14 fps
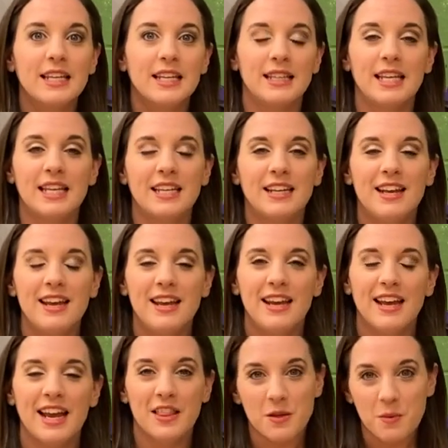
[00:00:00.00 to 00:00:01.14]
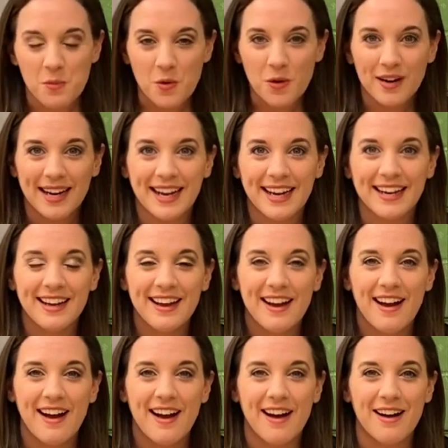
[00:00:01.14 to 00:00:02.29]
And then in the morning,
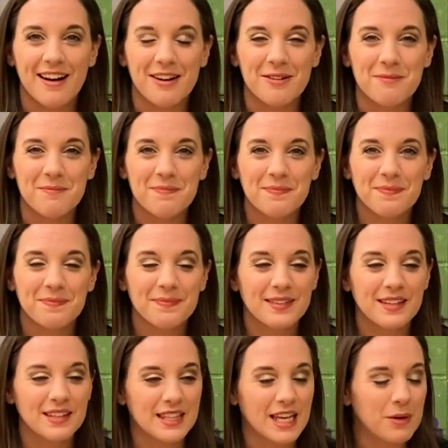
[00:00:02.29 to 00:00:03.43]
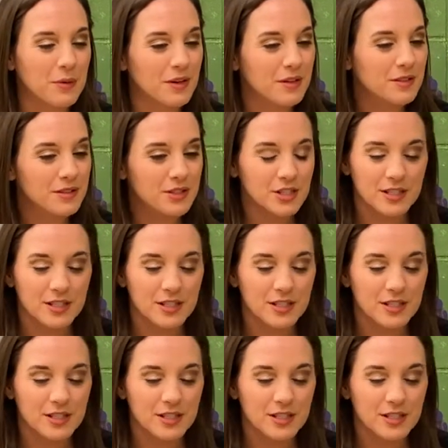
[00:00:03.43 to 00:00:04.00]
they were